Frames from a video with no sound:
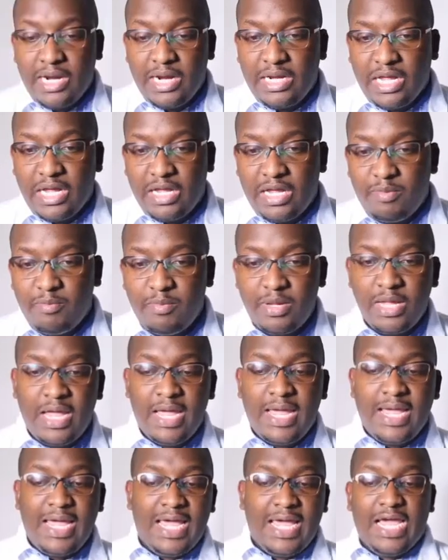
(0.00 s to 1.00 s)
name
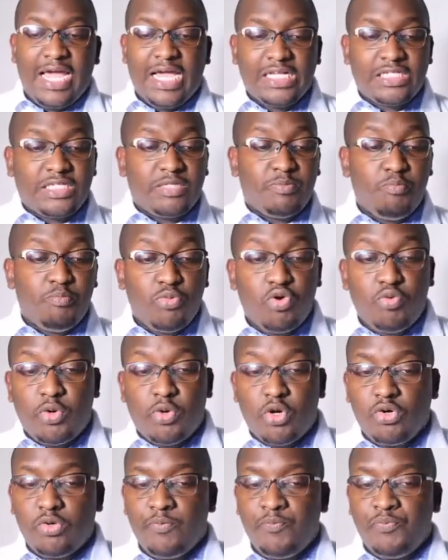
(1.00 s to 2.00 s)
is
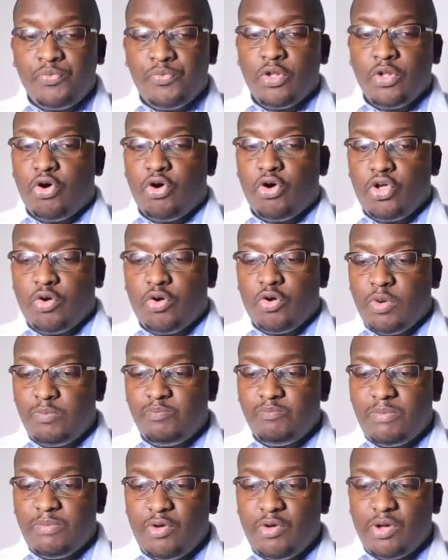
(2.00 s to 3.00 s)
Mumo, or my
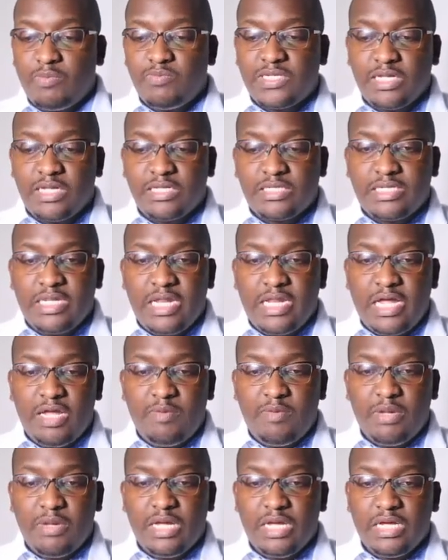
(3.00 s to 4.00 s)
website's name
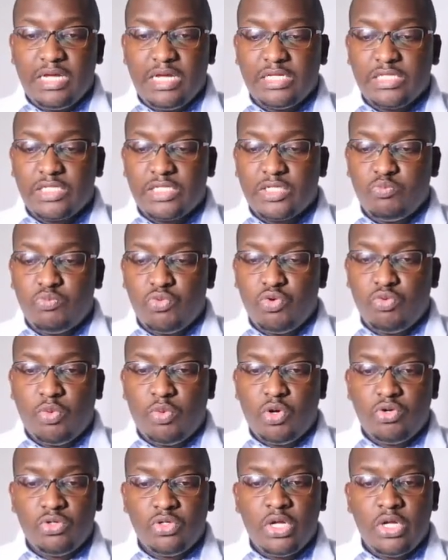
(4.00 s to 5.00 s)
is Mumo.